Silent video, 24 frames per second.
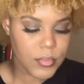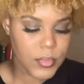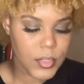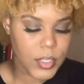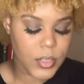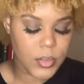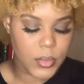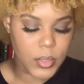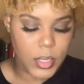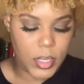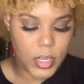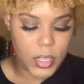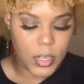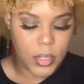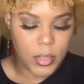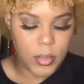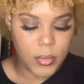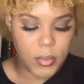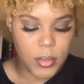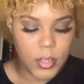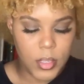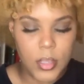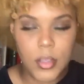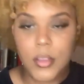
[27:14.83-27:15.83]
Okay,
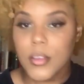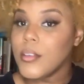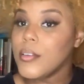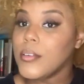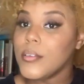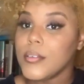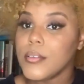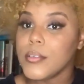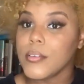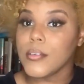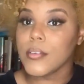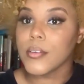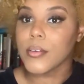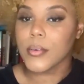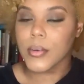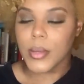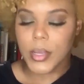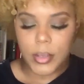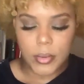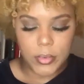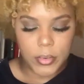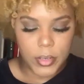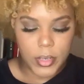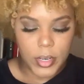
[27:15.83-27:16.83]
so
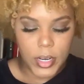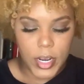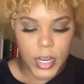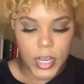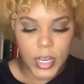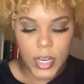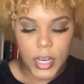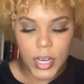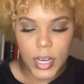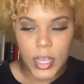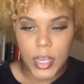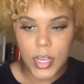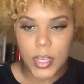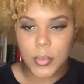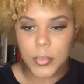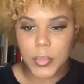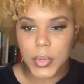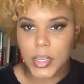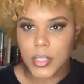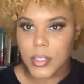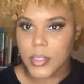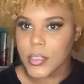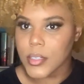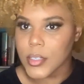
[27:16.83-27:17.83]
after I line my
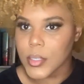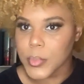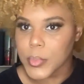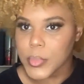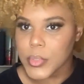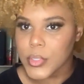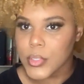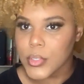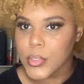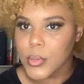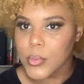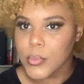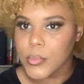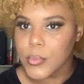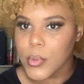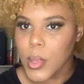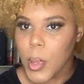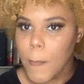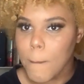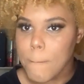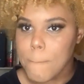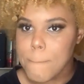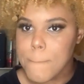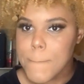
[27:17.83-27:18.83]
lips,
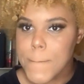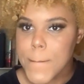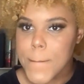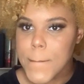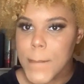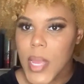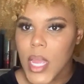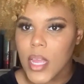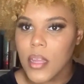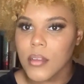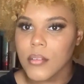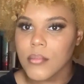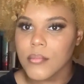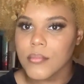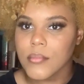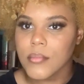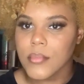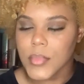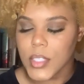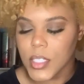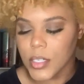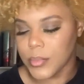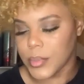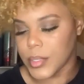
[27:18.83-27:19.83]

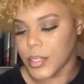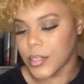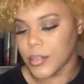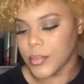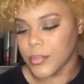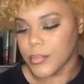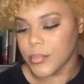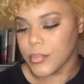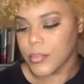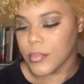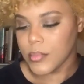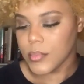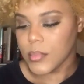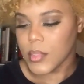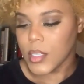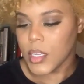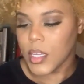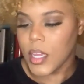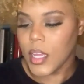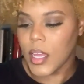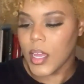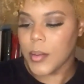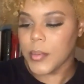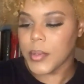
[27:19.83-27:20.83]
there we go.
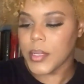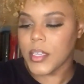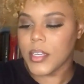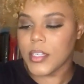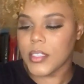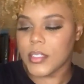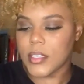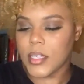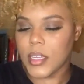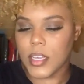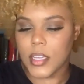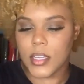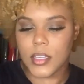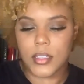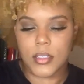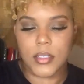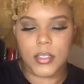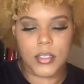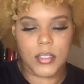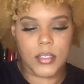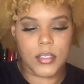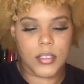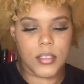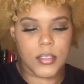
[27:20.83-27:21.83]
I'm gonna take
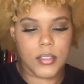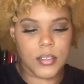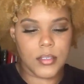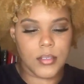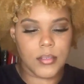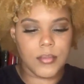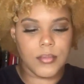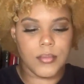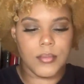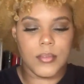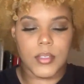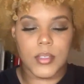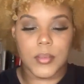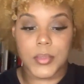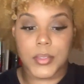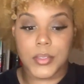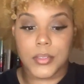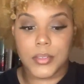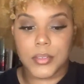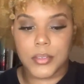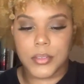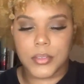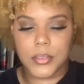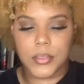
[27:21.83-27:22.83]
this one.
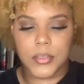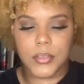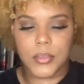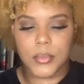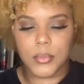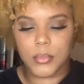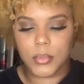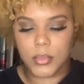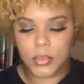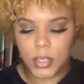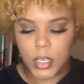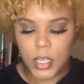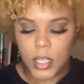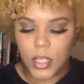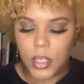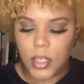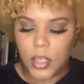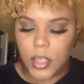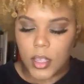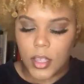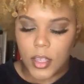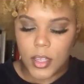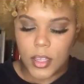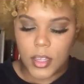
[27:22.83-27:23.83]

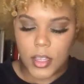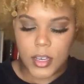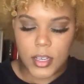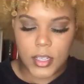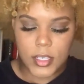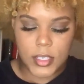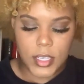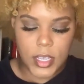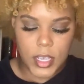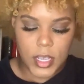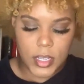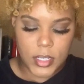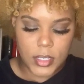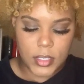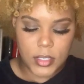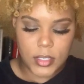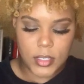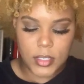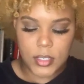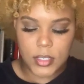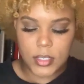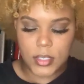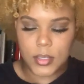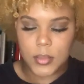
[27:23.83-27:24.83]
I'm gonna take
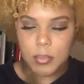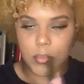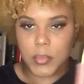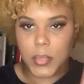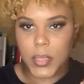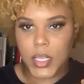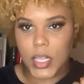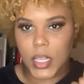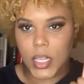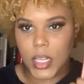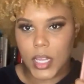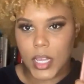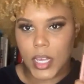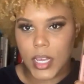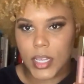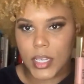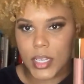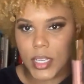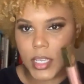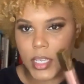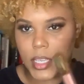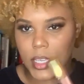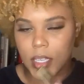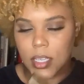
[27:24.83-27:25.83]
this
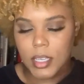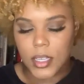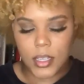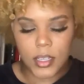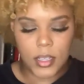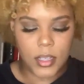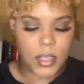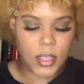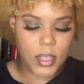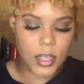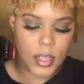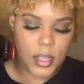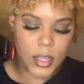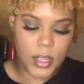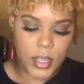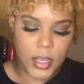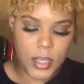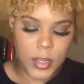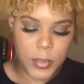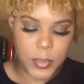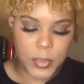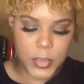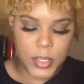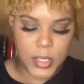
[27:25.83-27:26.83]
Milani
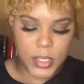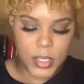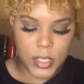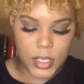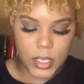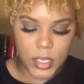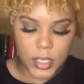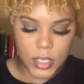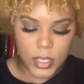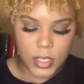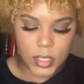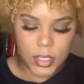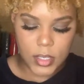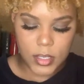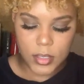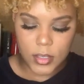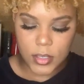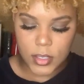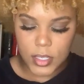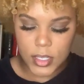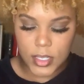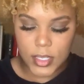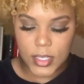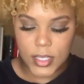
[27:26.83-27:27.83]
lipstick,
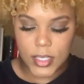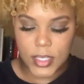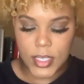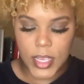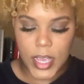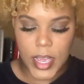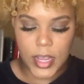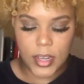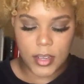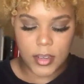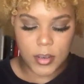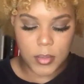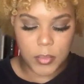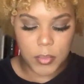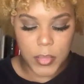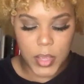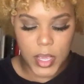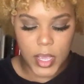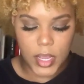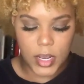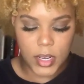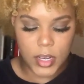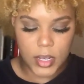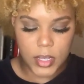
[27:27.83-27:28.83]
this satin
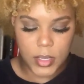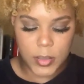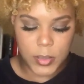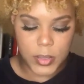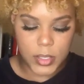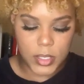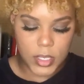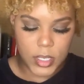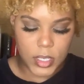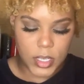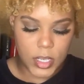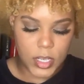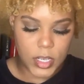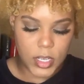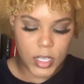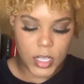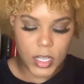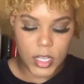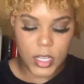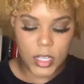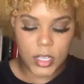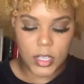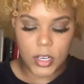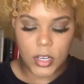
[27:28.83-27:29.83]
matte lipstick in the
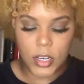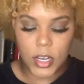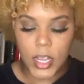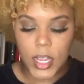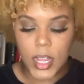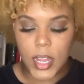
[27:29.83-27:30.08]
color